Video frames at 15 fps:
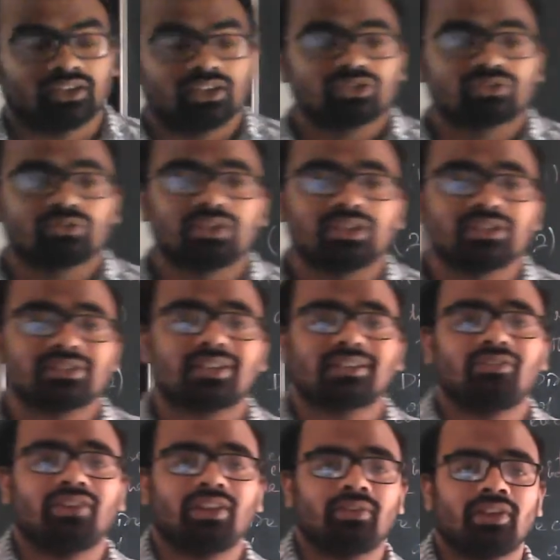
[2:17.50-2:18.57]
So these are the
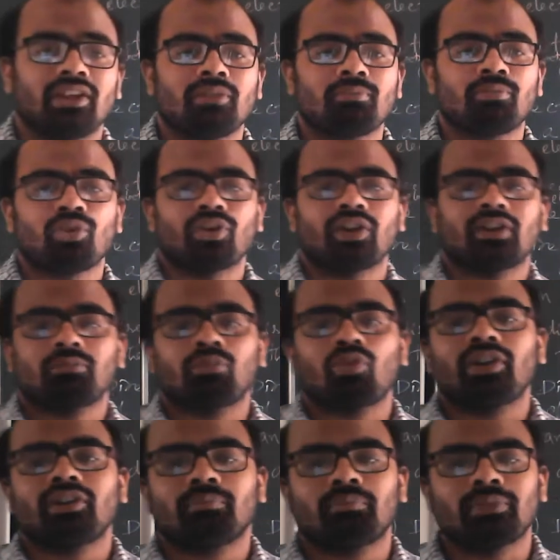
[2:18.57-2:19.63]
very important
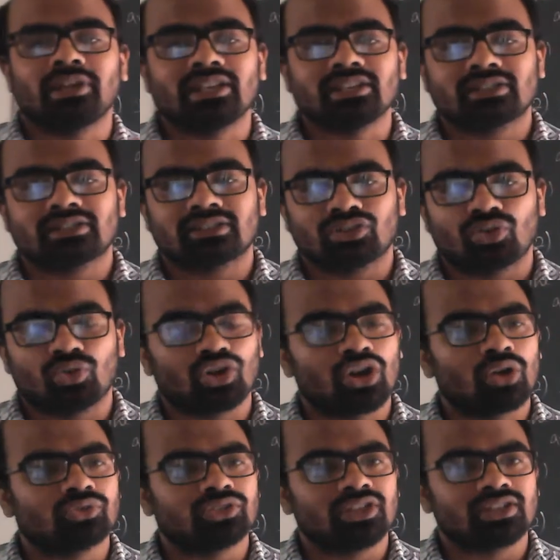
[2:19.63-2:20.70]
point. Please note
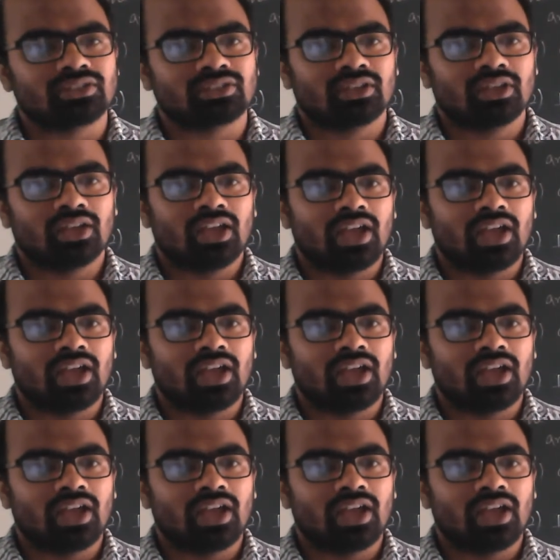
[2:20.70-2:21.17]
down this.